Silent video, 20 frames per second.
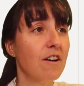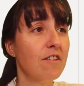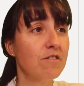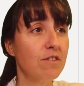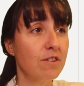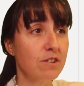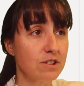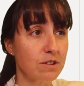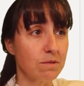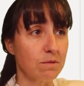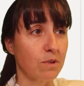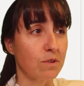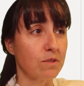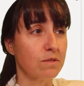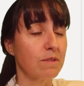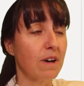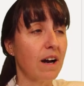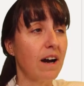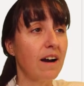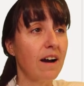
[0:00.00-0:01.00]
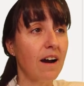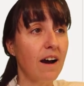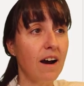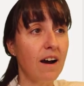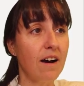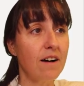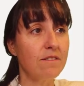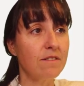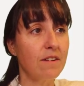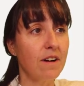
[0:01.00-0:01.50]
First of all, I
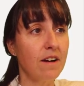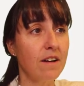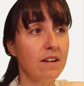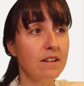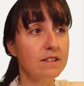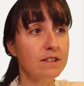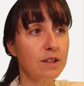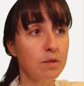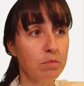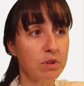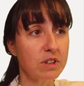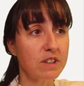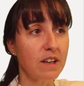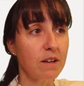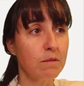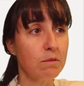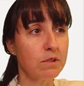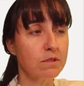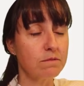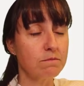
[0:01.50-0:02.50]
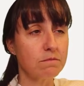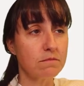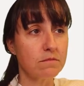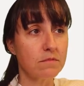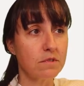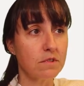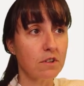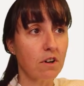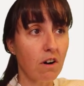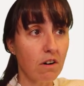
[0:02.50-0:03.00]
have a simple table
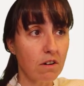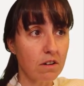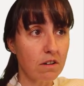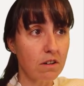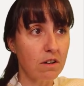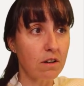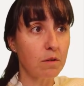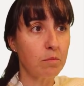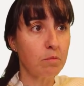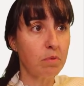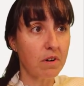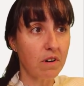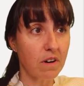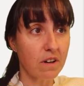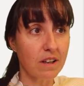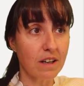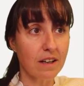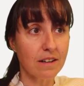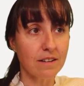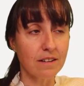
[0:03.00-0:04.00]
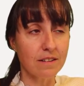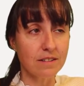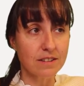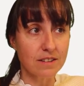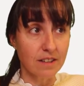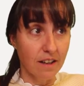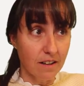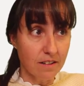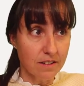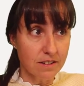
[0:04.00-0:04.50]
color, product, and
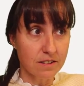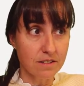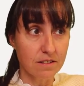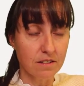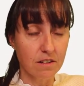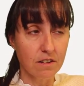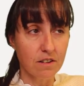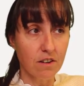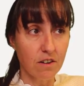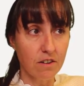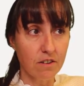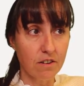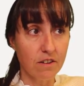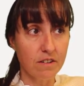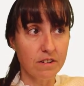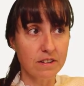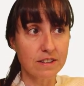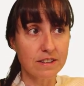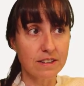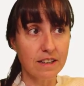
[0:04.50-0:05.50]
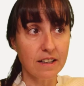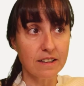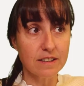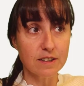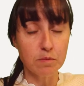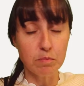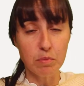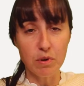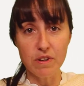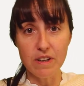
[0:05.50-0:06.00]
sales. Color is
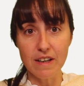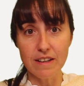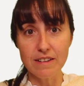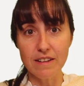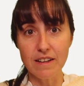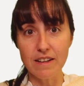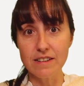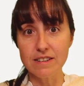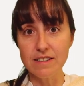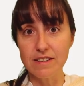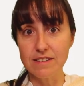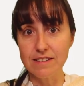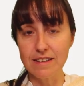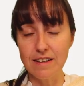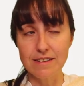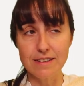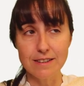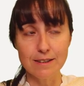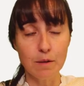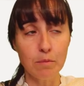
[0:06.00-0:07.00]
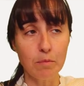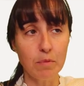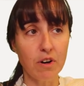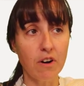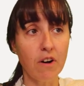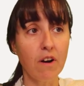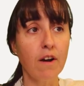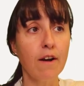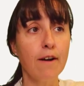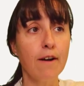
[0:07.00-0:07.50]
text, product text, sales number.